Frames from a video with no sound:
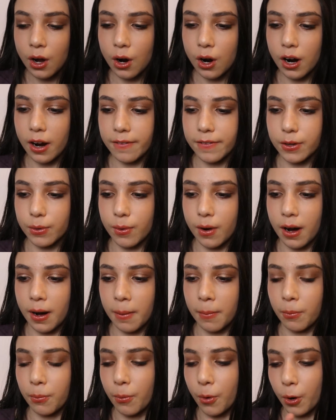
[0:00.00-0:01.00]
Or if you
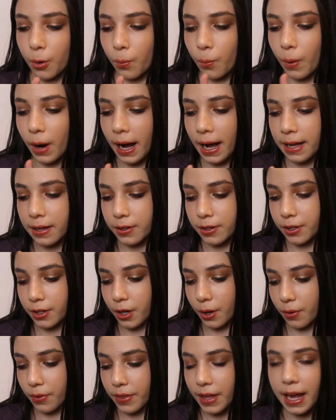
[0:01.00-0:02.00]
want more white, you can
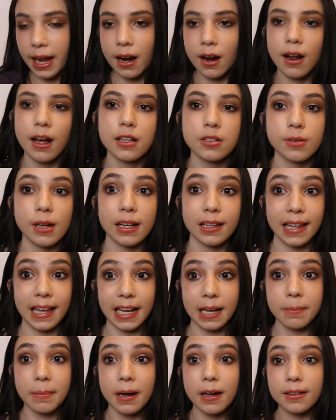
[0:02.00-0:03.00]
go there. That's what I
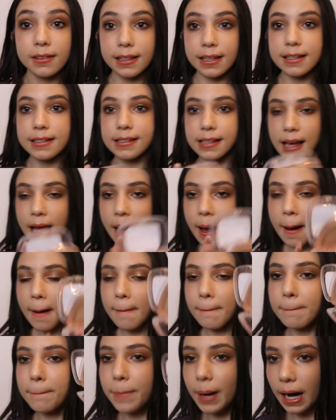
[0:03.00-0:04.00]
like about this.
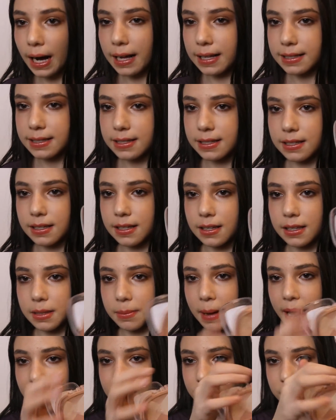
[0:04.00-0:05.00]
But the
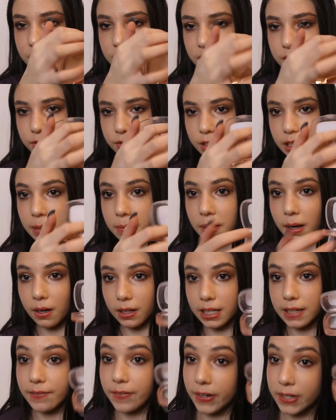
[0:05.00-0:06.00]
packaging is really
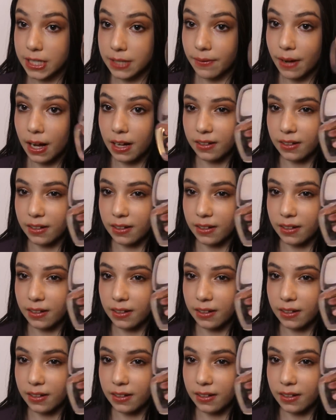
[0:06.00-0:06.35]
pokey, first of all.